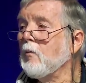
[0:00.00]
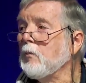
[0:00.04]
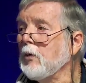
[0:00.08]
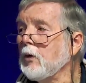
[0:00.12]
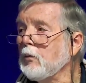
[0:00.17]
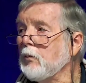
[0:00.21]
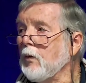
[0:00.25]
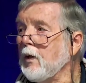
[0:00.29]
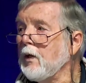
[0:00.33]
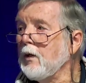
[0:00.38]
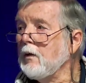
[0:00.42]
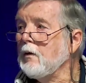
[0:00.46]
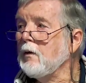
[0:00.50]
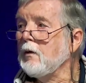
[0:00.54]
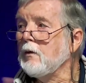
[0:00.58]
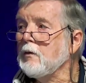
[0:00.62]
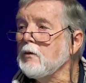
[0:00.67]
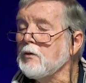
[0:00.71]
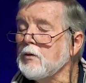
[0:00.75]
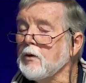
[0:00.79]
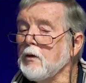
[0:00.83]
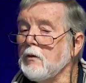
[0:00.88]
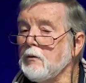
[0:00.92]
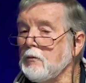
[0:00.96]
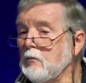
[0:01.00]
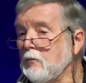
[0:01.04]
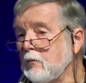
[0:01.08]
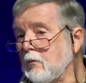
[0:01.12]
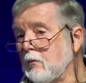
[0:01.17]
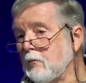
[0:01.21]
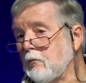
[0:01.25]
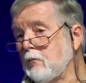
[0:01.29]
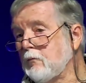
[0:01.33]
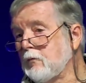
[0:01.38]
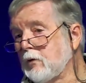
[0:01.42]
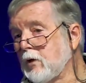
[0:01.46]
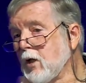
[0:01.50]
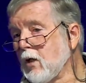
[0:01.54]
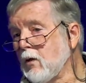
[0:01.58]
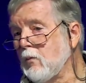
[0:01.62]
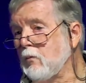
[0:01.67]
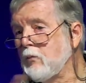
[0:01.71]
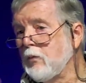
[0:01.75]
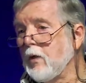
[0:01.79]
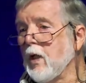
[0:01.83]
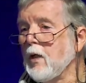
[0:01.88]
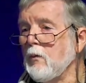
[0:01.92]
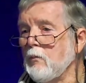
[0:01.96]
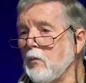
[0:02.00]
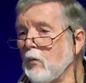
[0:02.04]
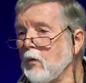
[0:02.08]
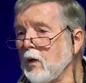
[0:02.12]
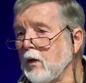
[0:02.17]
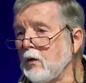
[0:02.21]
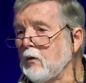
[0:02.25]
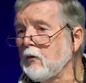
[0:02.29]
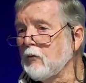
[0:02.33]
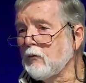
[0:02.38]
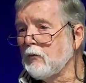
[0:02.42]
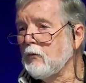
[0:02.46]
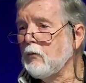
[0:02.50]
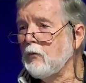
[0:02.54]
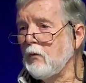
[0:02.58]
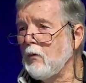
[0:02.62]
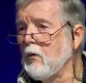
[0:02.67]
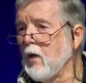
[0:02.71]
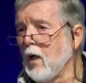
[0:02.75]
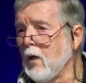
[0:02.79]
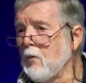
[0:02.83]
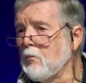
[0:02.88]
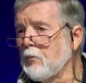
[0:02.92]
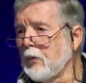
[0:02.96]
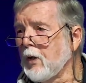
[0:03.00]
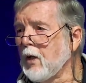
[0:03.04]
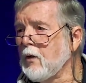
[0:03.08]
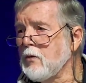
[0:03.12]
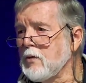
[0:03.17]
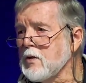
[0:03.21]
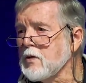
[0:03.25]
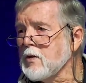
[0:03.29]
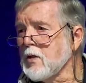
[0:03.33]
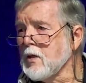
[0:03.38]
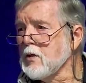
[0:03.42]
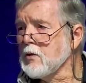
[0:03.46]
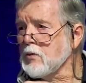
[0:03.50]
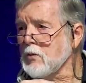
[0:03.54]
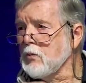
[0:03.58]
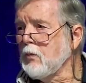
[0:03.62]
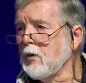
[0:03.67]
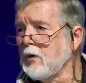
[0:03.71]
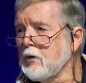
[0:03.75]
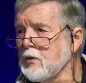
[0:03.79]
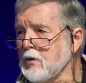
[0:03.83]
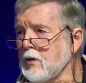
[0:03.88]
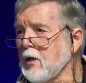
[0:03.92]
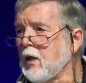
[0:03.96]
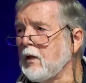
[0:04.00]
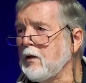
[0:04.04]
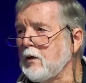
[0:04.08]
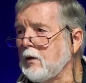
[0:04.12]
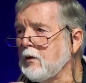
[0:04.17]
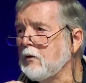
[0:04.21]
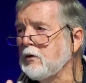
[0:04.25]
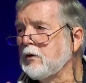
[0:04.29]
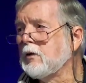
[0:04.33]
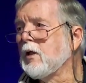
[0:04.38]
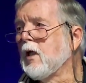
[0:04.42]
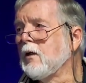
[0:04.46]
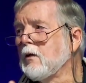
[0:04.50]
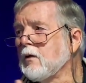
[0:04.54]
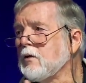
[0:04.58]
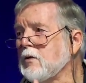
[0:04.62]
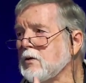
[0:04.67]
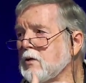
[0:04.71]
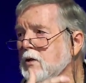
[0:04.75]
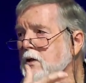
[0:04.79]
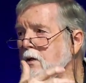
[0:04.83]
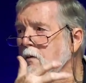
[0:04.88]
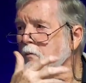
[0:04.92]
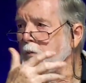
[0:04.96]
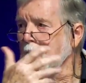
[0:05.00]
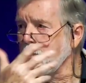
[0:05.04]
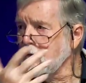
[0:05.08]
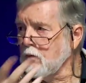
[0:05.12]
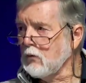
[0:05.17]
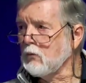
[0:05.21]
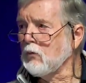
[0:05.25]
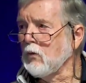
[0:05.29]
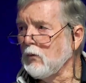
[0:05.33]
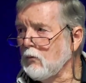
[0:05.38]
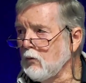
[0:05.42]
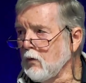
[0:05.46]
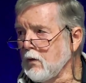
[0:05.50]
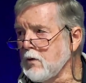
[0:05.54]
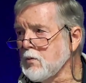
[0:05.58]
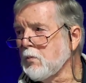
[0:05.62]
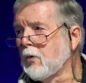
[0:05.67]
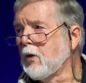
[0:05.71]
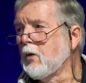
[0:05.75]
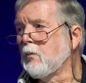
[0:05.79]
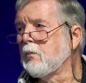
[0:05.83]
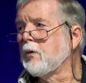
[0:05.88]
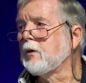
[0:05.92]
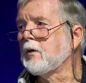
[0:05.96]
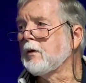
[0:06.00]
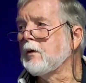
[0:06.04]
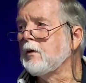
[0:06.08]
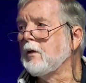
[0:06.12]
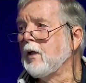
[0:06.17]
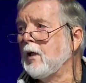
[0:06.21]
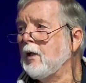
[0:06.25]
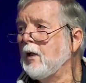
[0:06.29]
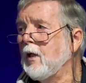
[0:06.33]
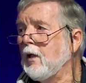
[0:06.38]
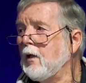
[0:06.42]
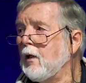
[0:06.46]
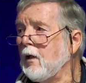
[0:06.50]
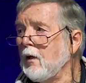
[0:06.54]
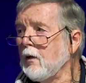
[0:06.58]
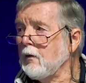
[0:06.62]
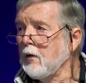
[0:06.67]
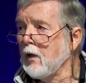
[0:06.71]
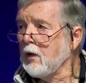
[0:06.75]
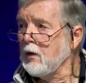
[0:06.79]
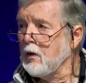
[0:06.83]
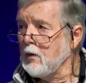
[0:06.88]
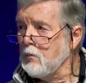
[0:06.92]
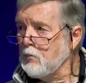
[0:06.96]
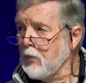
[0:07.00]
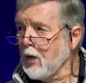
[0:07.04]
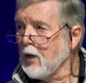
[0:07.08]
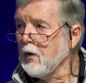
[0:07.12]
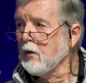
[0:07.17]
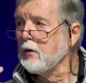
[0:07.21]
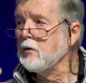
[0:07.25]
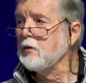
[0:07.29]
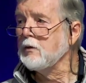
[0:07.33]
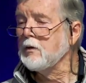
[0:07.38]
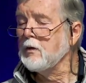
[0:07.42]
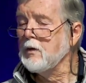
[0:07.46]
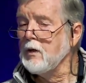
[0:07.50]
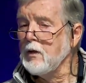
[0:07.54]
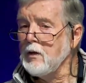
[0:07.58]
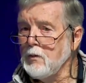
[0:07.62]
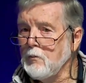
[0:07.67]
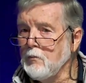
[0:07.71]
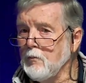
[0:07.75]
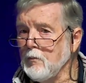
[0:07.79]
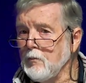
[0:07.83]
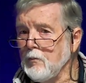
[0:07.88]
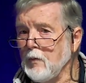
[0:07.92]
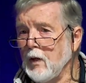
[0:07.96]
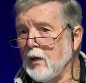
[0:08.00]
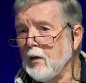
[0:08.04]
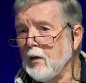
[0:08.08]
But when... so Job then went through a process where Satan challenged him. He took all his property and then he punished him.